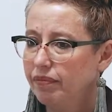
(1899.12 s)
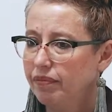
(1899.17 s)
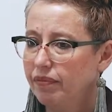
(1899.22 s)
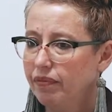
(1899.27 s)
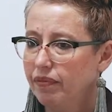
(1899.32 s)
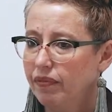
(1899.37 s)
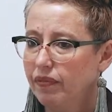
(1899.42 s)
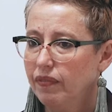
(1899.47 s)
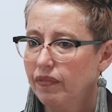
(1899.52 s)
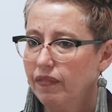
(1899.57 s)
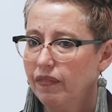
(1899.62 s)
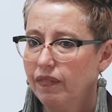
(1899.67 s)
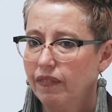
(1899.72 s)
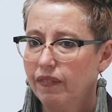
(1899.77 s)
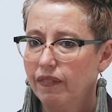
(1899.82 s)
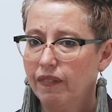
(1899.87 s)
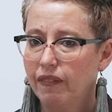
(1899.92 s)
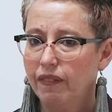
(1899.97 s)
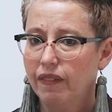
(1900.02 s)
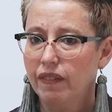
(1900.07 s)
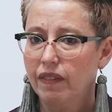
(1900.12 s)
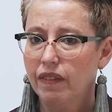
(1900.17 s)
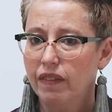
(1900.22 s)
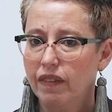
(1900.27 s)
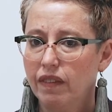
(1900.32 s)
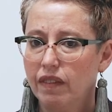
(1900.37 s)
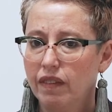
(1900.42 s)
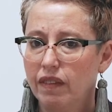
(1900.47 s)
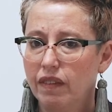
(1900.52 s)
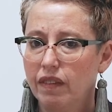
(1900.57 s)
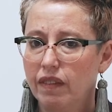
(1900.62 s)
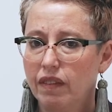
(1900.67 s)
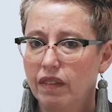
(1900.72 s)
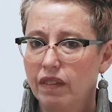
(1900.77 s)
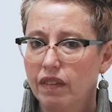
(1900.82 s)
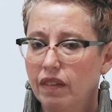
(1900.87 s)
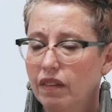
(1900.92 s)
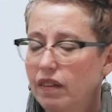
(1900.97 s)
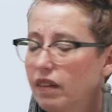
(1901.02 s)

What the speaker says: (silence)